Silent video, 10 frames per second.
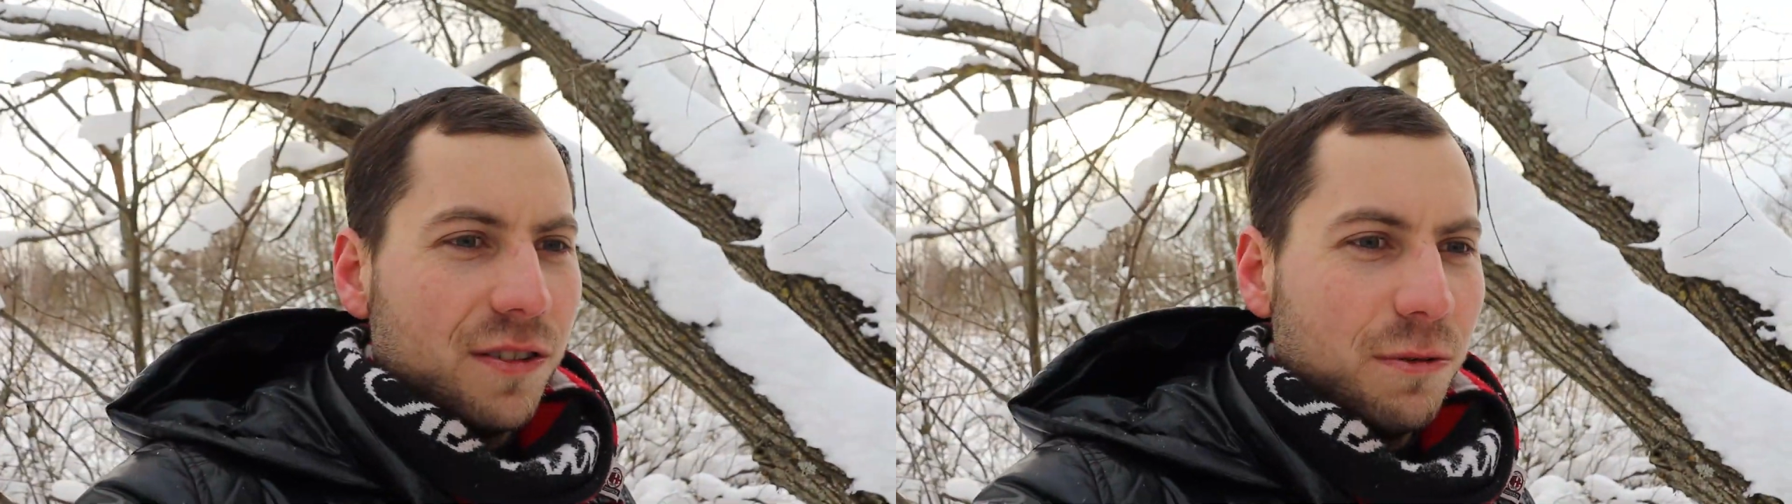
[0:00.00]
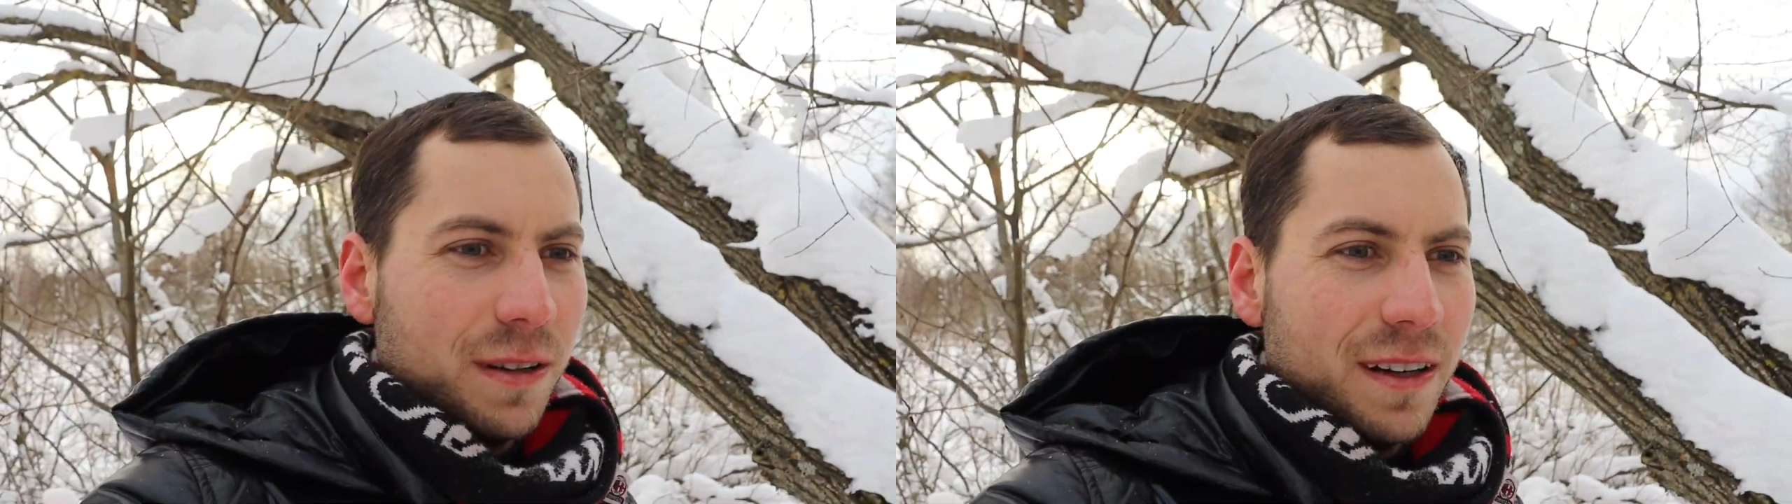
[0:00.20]

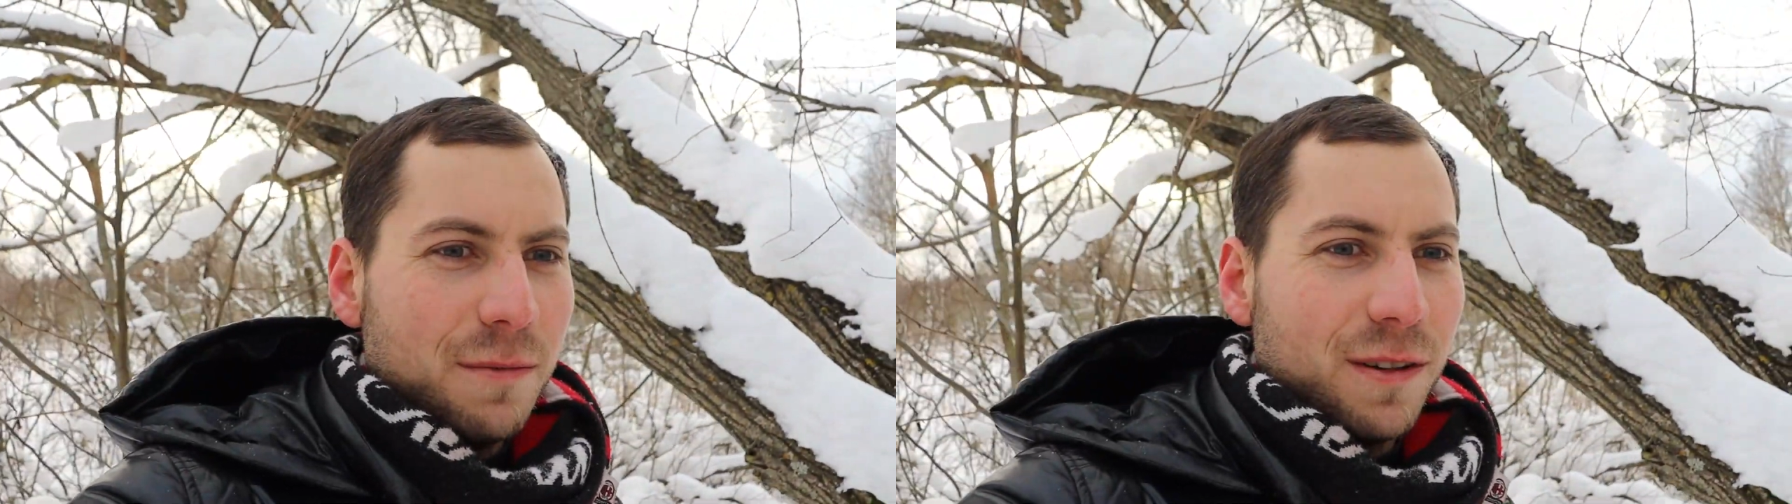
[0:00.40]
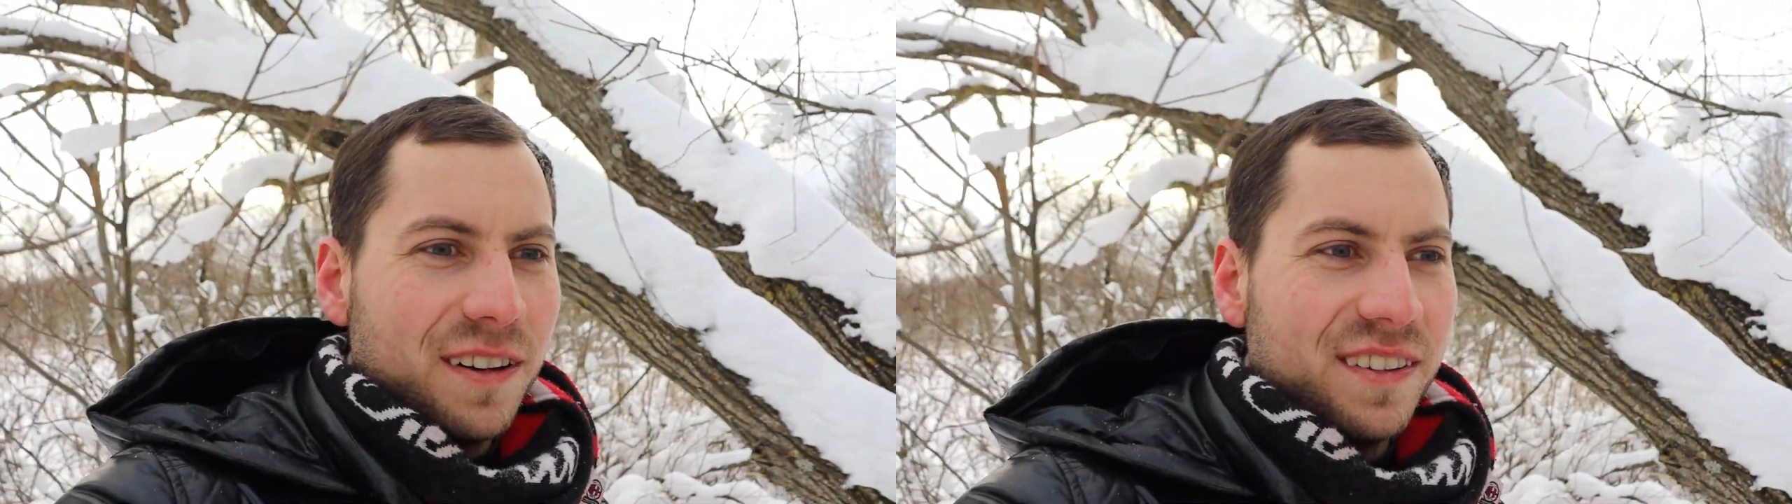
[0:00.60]
to be a
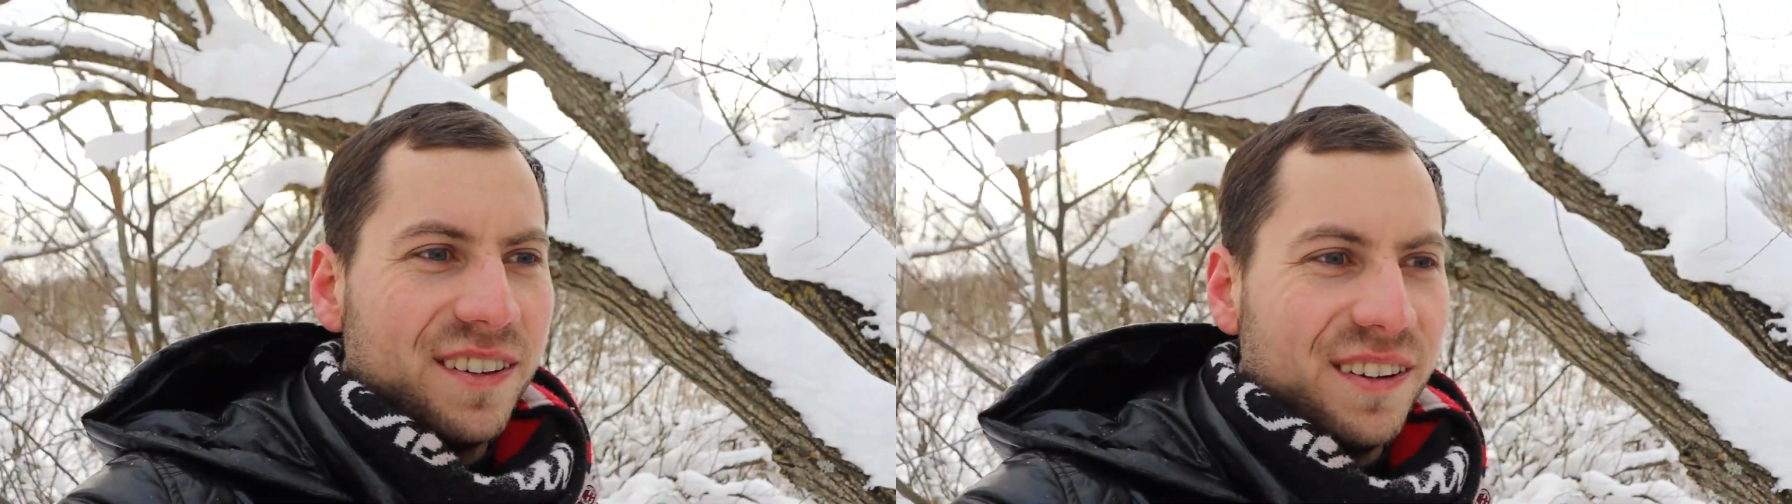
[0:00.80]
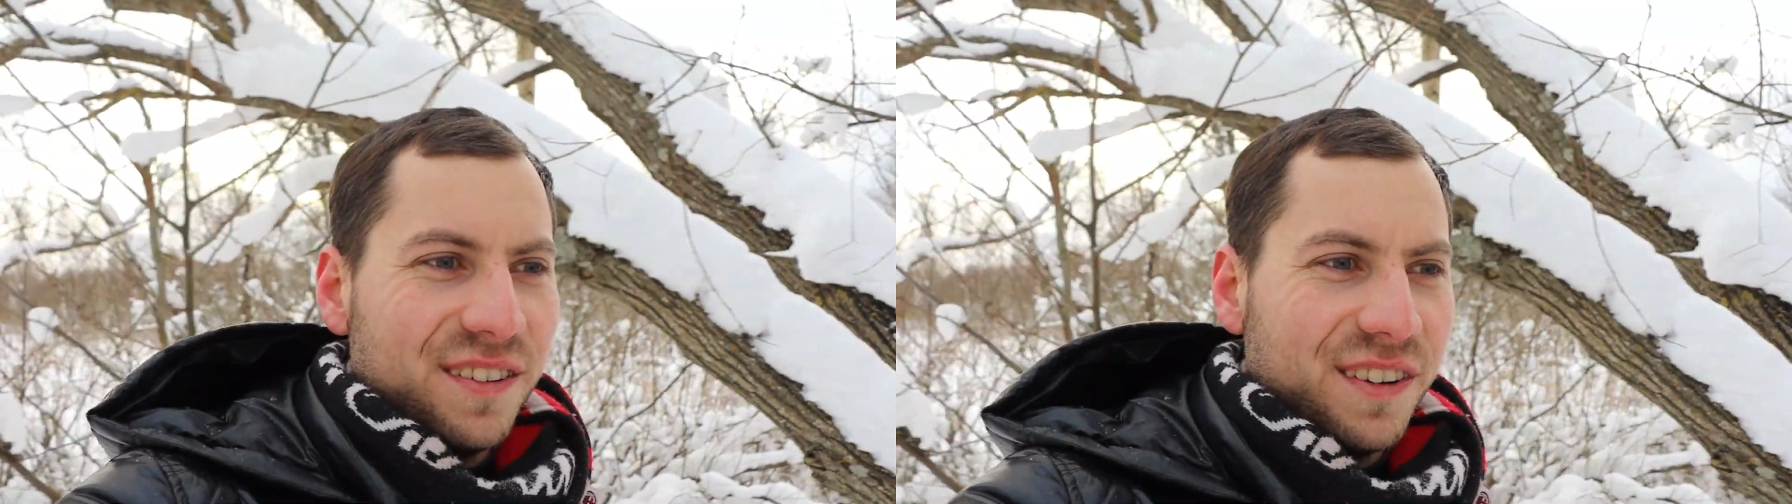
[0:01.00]

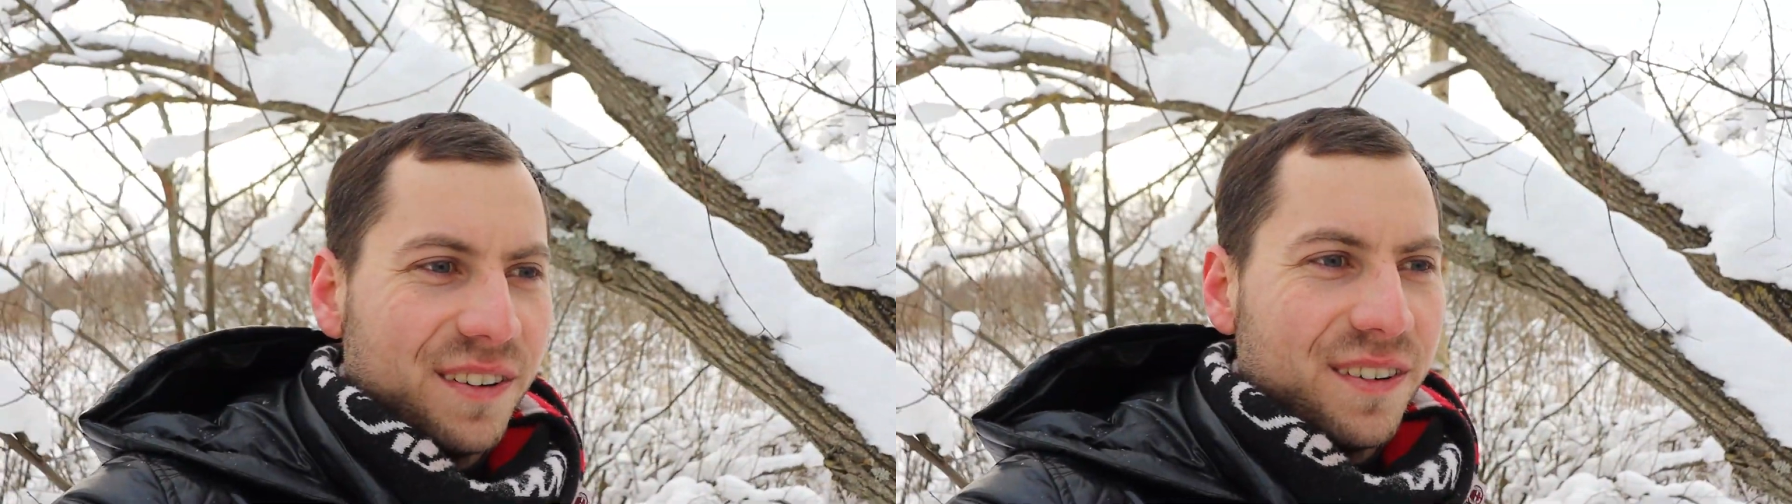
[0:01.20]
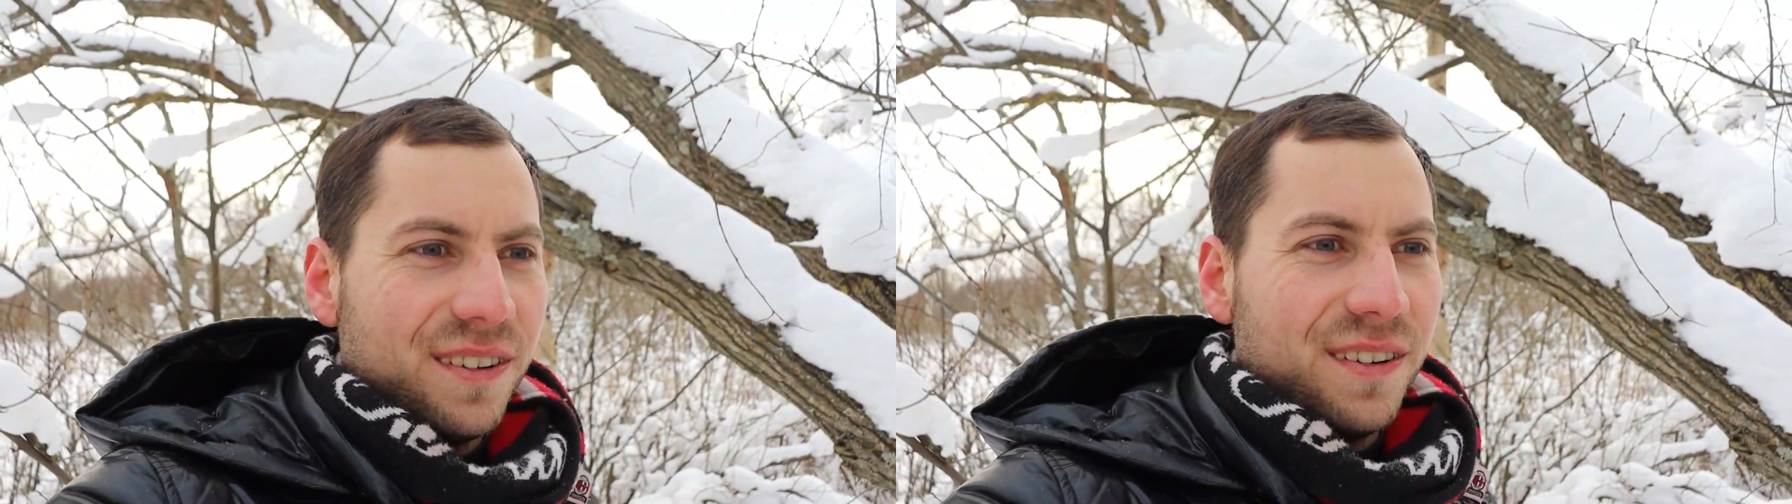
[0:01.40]
military
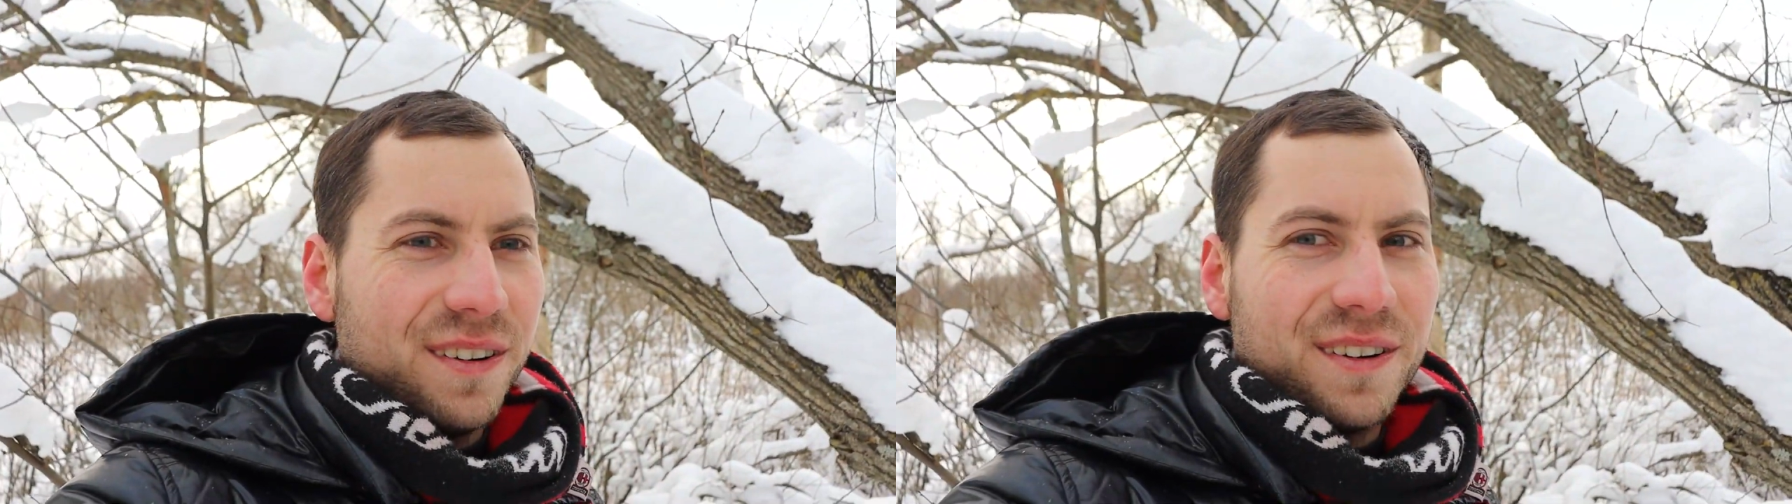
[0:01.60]
general